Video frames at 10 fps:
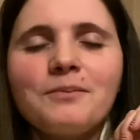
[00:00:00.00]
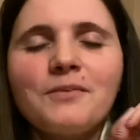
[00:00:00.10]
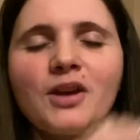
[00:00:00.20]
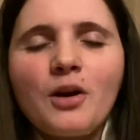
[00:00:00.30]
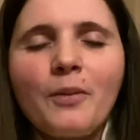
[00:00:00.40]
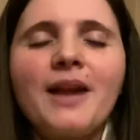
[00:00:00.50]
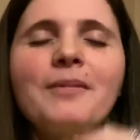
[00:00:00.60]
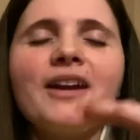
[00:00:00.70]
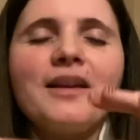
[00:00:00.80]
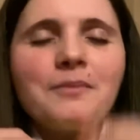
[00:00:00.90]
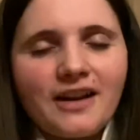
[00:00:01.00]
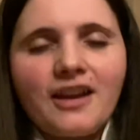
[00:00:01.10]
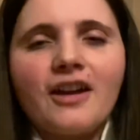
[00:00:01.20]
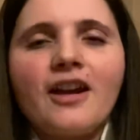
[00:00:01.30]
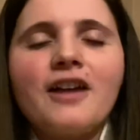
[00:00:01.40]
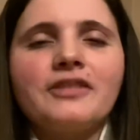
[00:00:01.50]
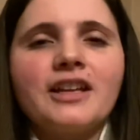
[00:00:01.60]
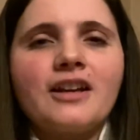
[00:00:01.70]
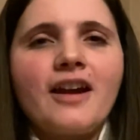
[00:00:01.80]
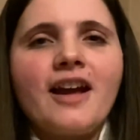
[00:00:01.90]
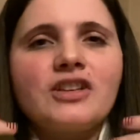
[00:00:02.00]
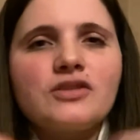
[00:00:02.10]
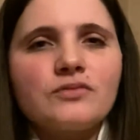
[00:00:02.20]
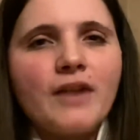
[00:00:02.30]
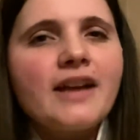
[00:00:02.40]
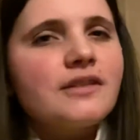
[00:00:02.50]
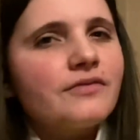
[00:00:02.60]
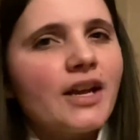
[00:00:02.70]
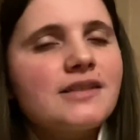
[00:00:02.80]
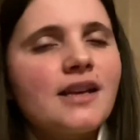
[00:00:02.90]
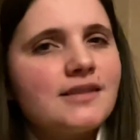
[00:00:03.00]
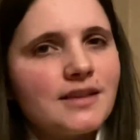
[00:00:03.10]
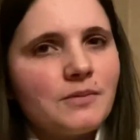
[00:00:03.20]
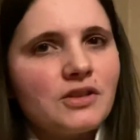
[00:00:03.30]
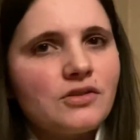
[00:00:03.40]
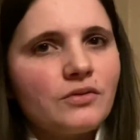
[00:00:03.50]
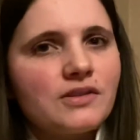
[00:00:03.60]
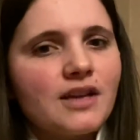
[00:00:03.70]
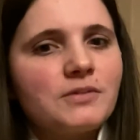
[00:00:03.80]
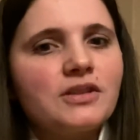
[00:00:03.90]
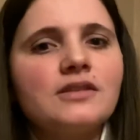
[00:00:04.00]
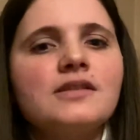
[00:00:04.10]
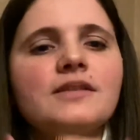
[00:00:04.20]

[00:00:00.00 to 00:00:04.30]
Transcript: Copaiba and beta-caryophyllene are having direct effects on CB2 receptors.